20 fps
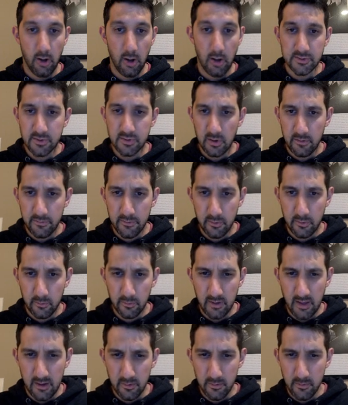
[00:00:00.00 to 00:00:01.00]
Also, if you
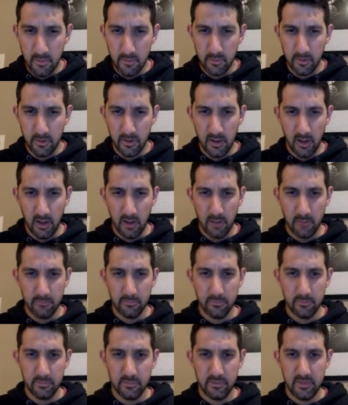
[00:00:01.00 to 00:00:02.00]
kind of remember, um,
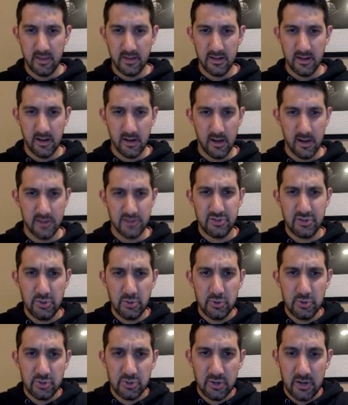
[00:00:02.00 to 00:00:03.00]
they did a nice
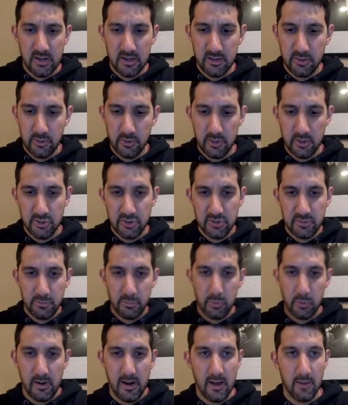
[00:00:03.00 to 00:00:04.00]
toString, you can just
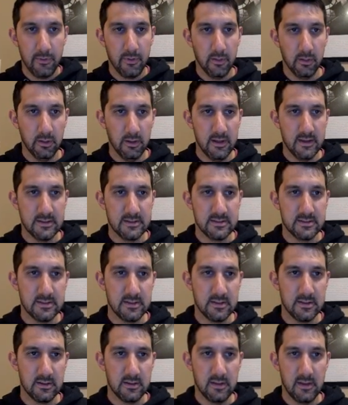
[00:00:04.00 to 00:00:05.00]
print out the list
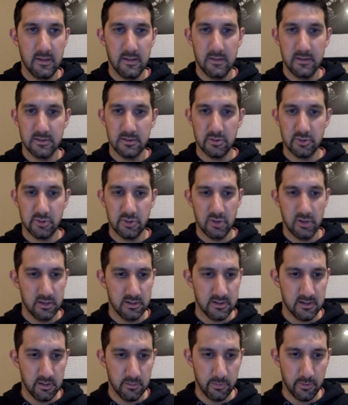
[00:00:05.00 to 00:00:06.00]
and this will show you
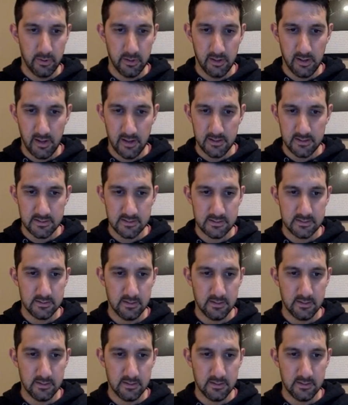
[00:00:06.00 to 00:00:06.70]
to you pretty nice.